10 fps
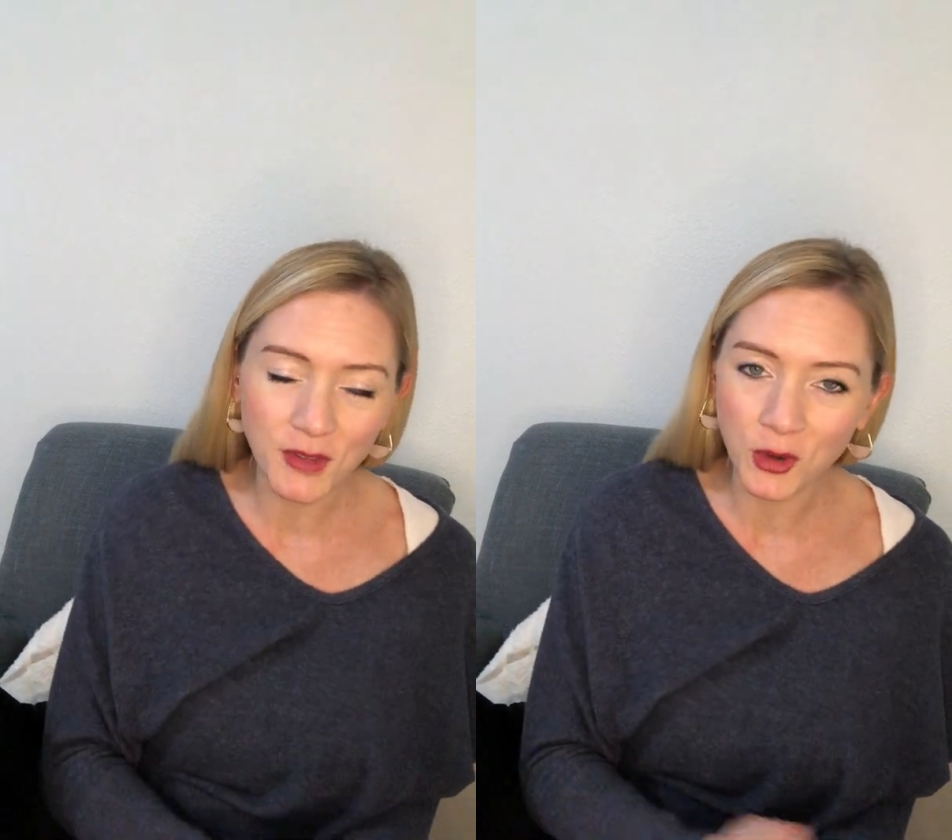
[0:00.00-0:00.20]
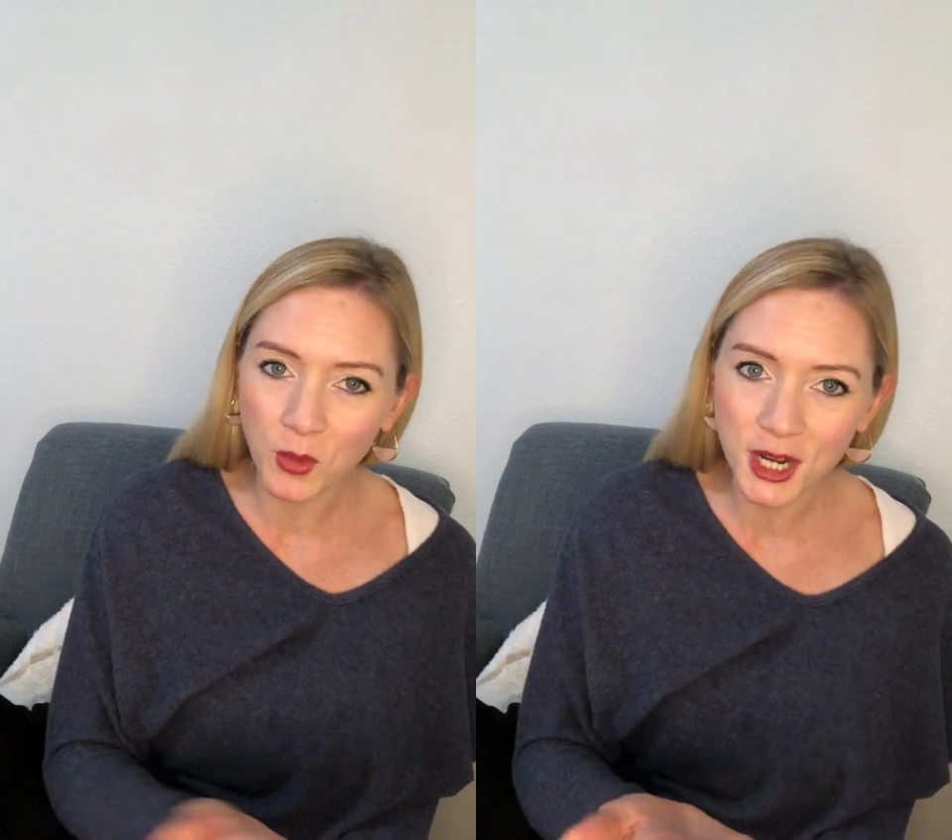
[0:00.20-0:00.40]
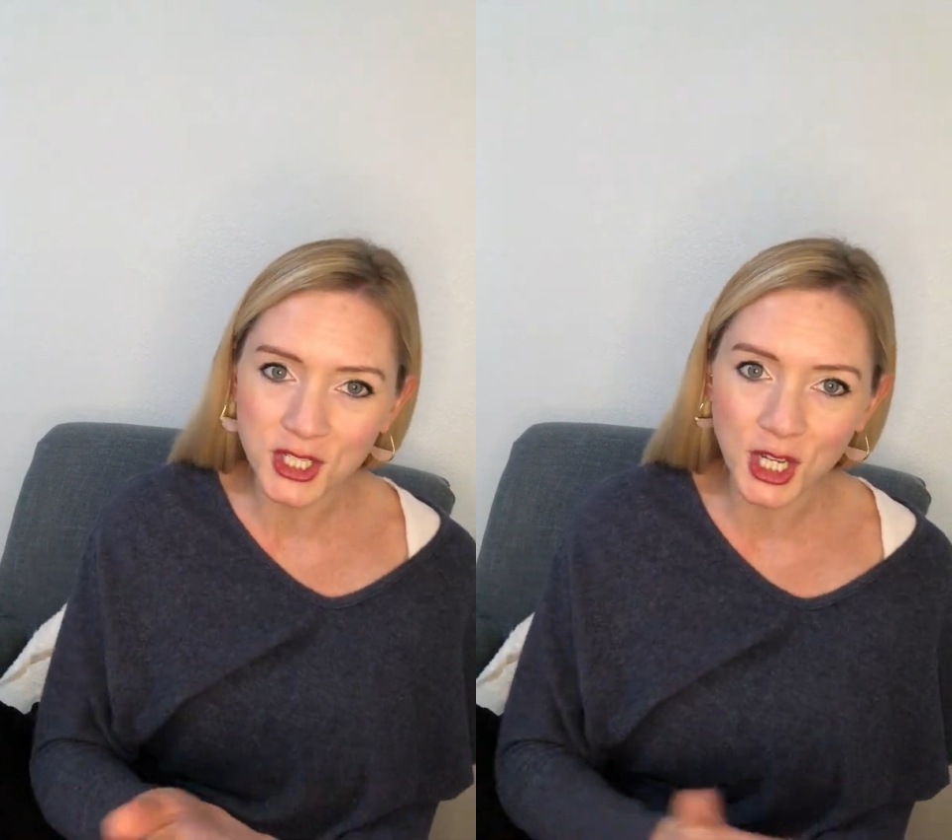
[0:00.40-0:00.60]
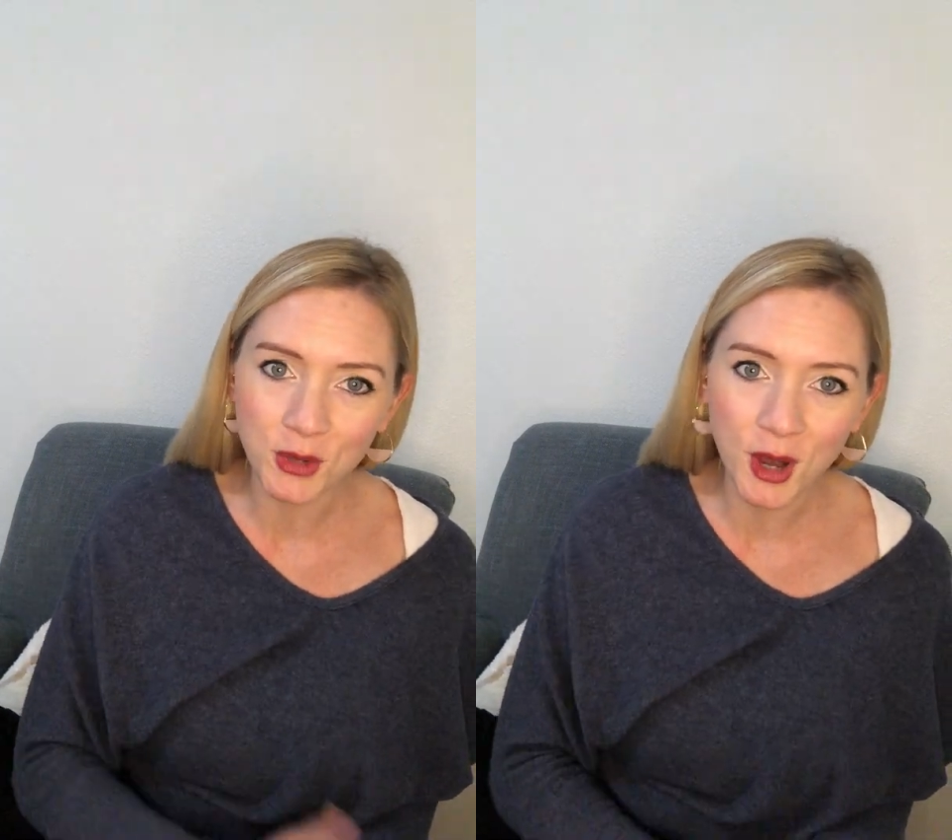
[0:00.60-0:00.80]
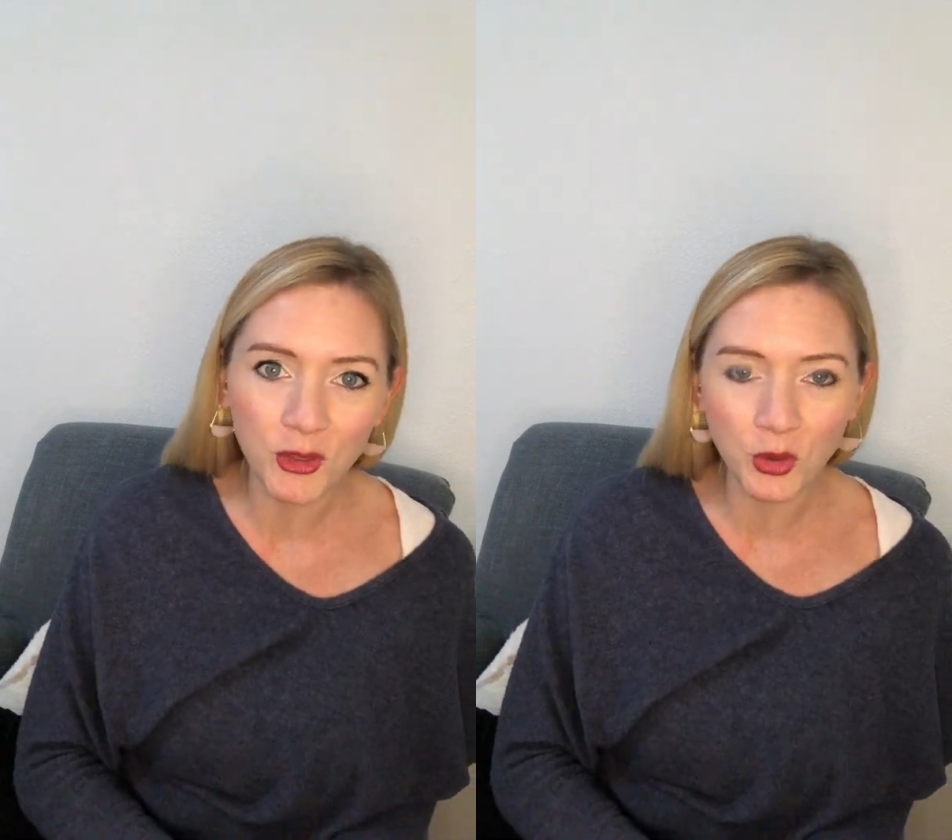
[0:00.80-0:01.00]
if you're watching it
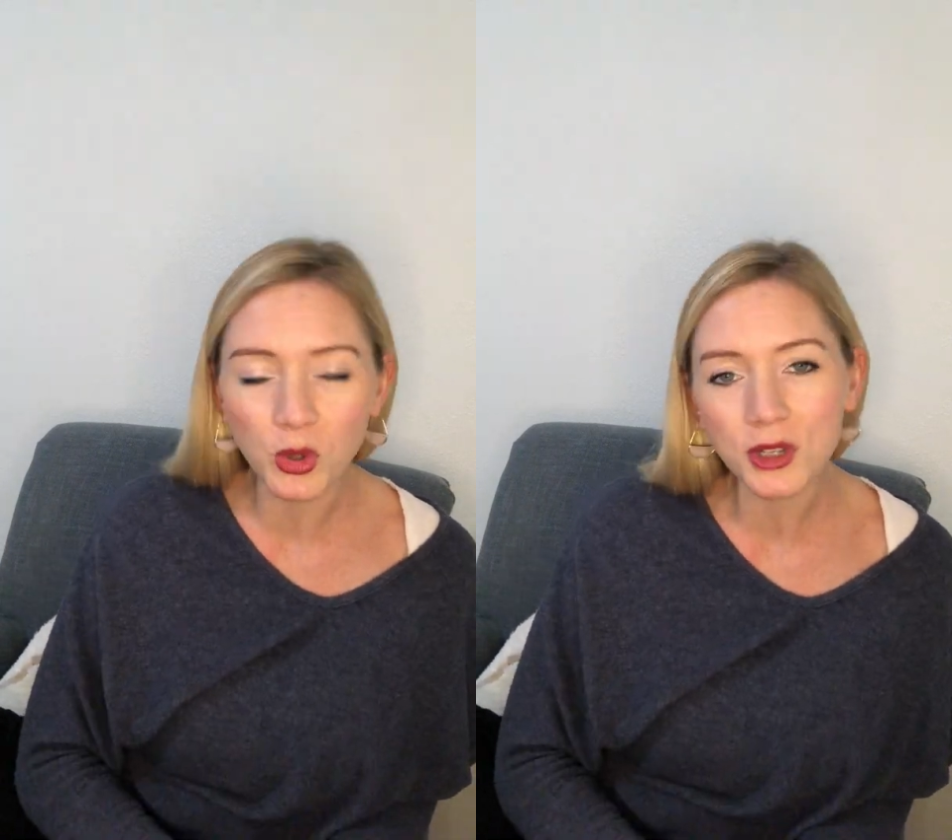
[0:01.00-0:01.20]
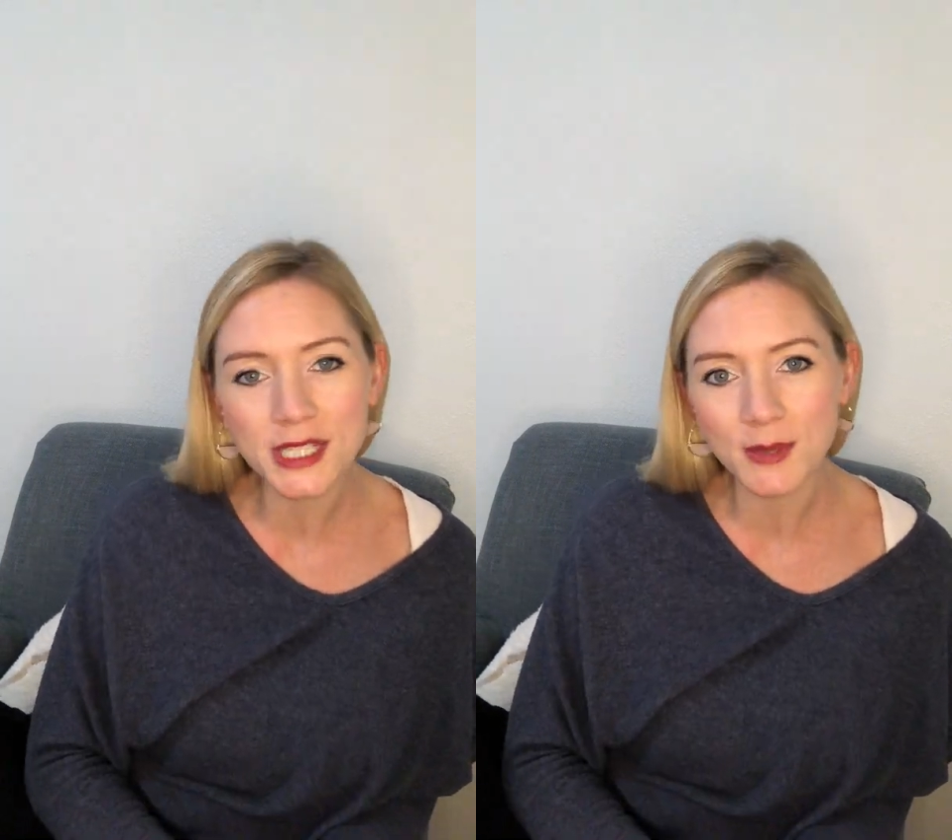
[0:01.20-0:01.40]
around the world,